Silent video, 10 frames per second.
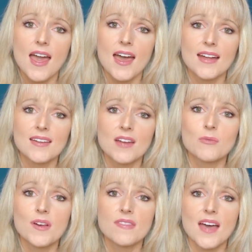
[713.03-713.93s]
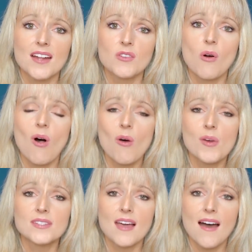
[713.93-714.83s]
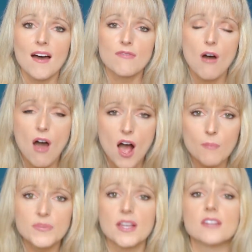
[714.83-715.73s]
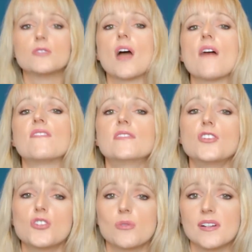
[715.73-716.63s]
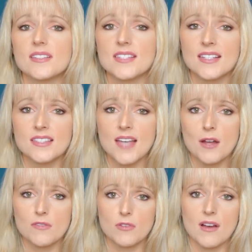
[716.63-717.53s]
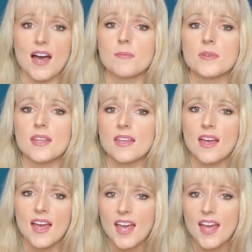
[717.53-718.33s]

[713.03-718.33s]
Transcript: And, and with that, you always have optics, you have visuals inside of your company,